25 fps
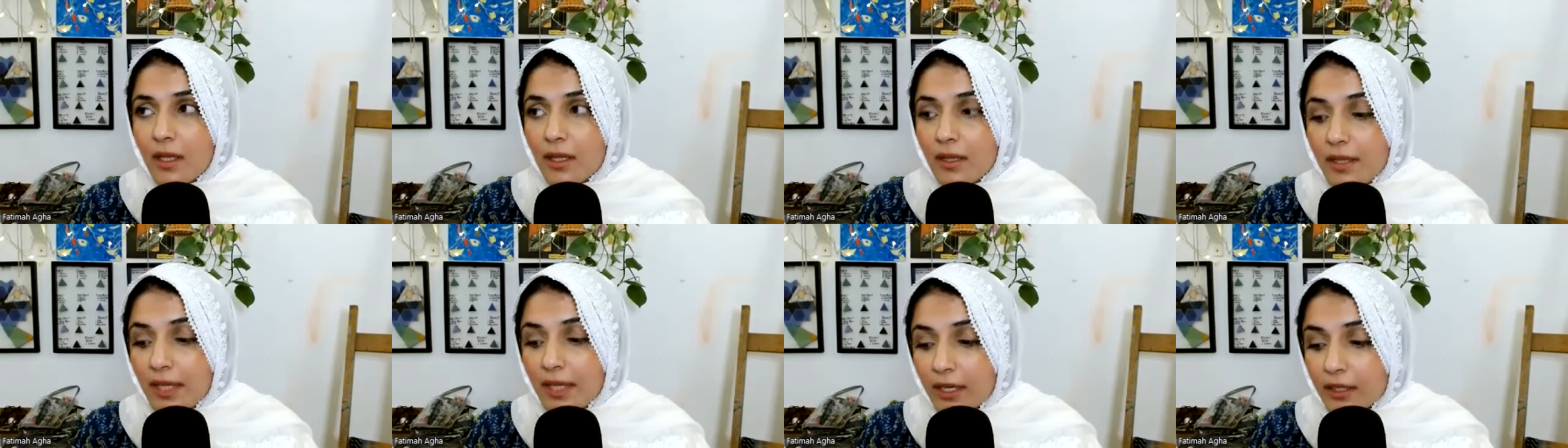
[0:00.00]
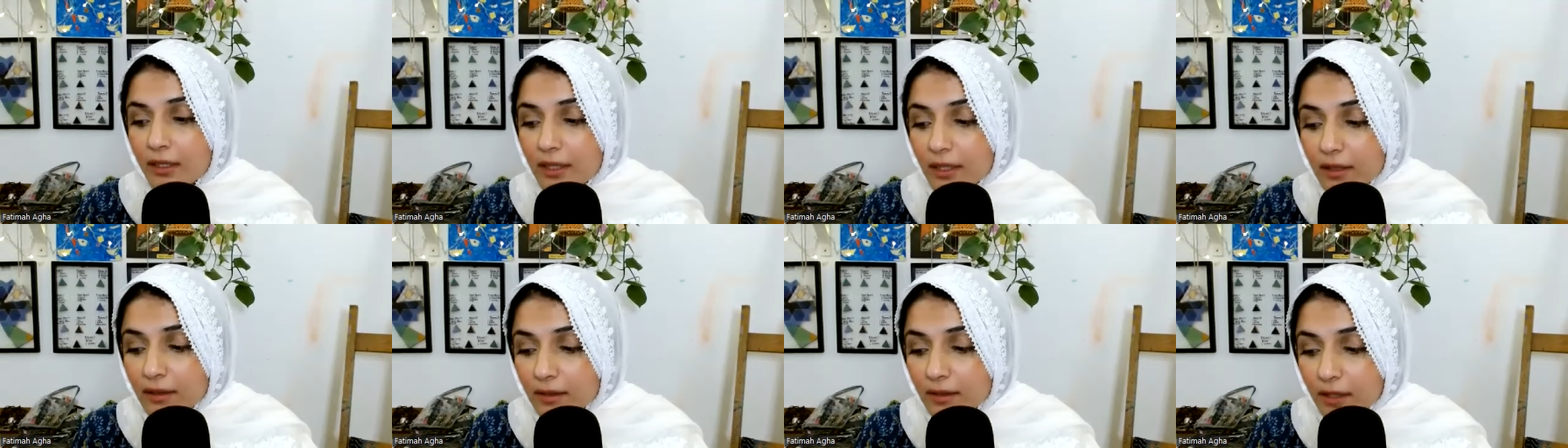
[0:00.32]

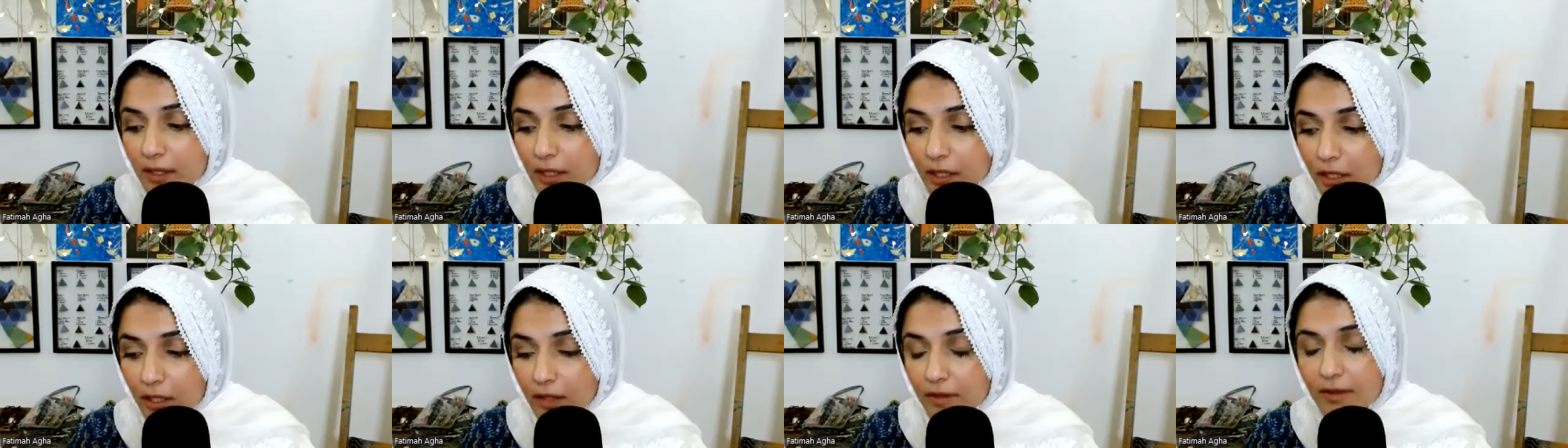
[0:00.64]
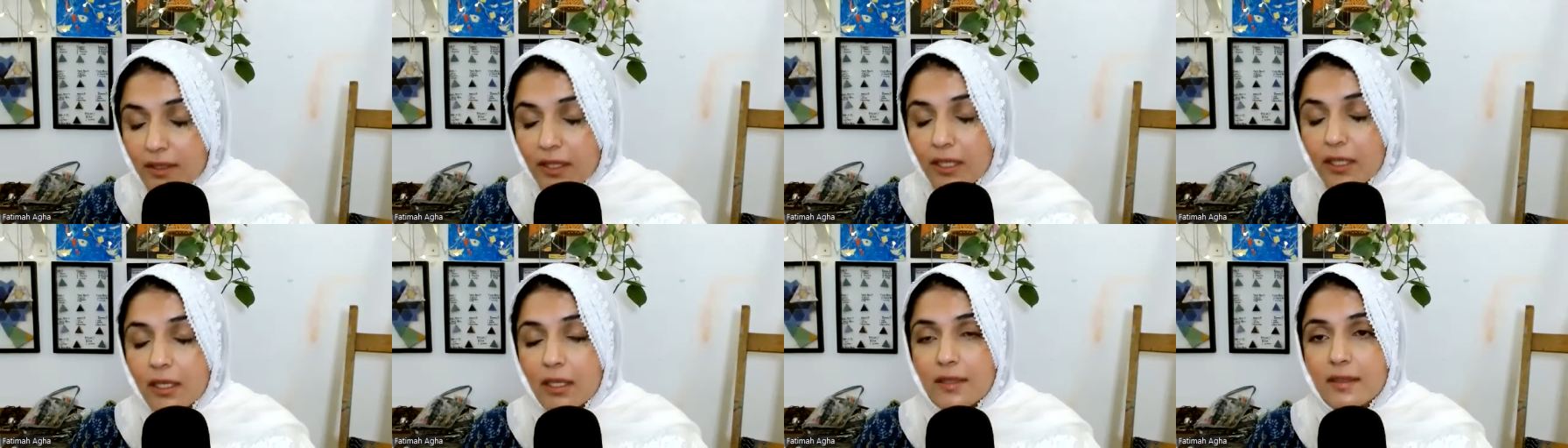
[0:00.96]
then consider
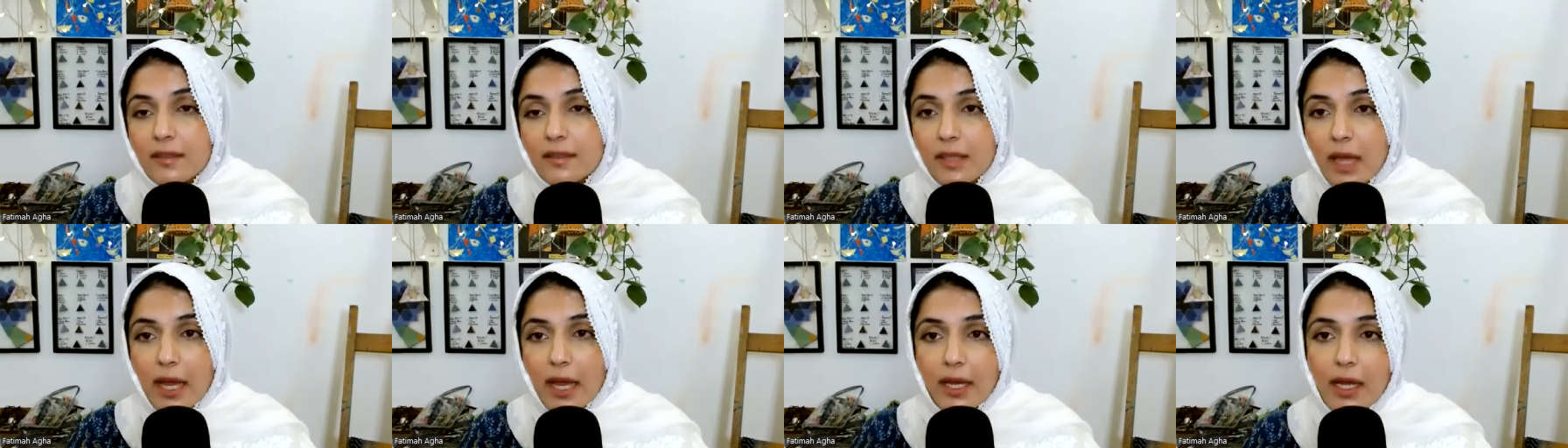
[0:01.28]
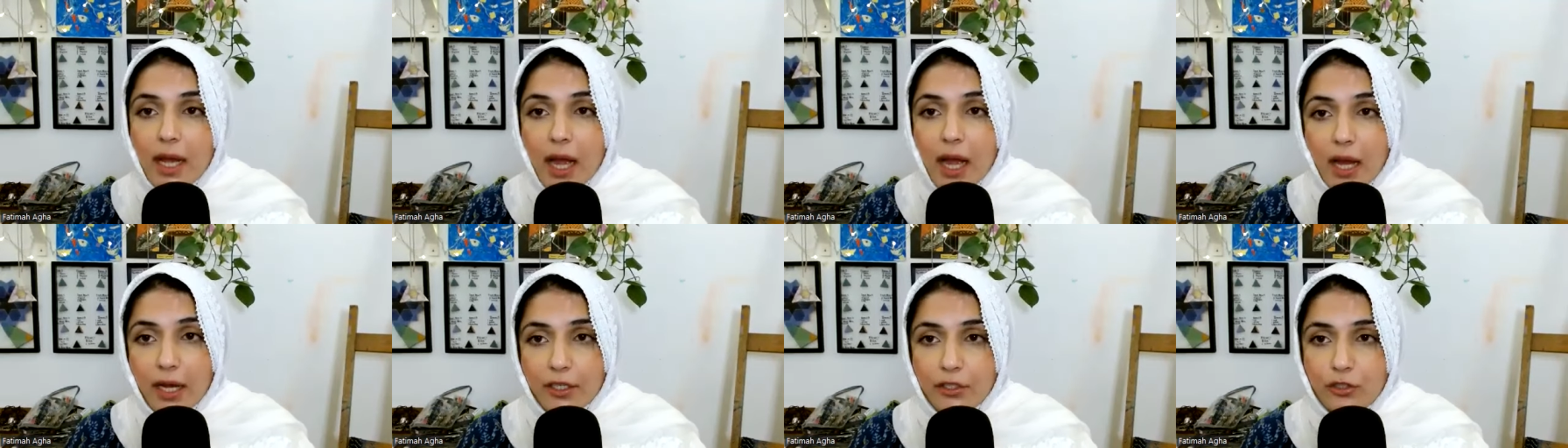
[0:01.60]
seeing a
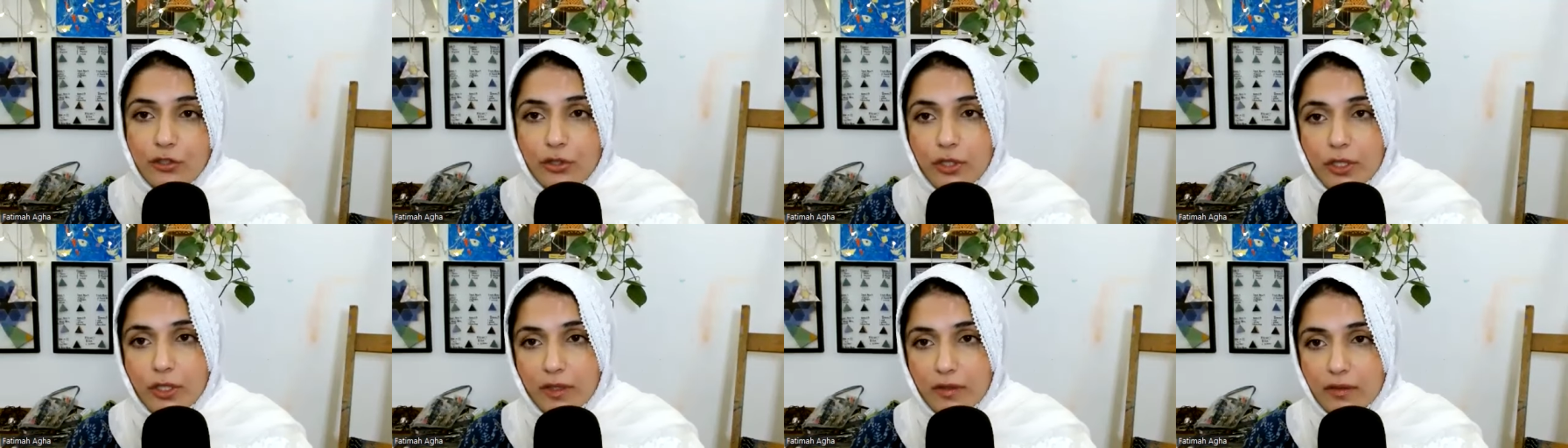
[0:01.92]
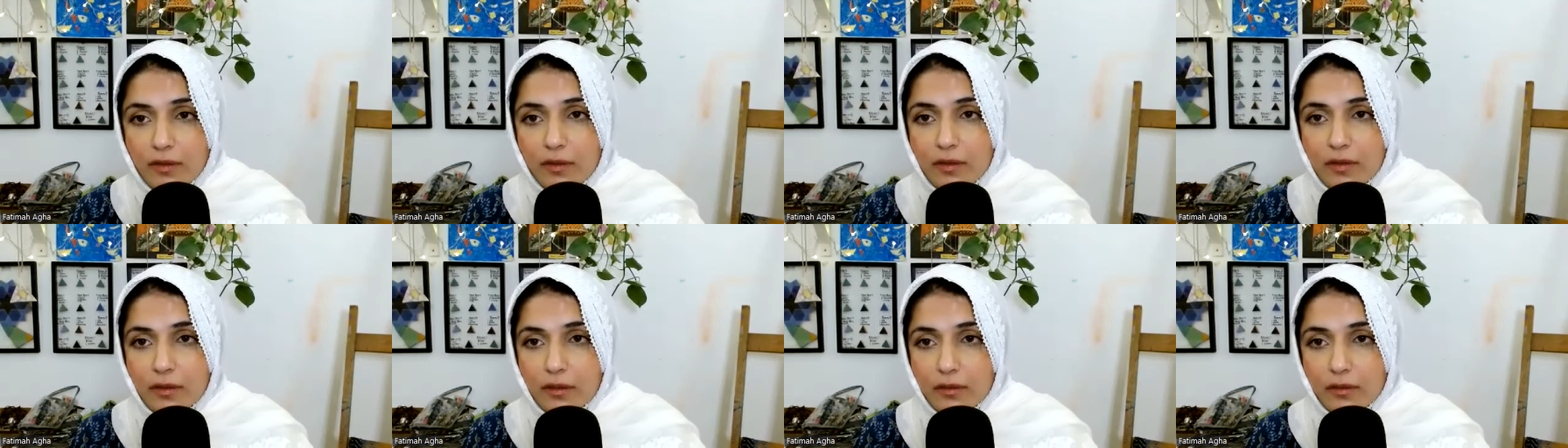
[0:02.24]
psychiatrist.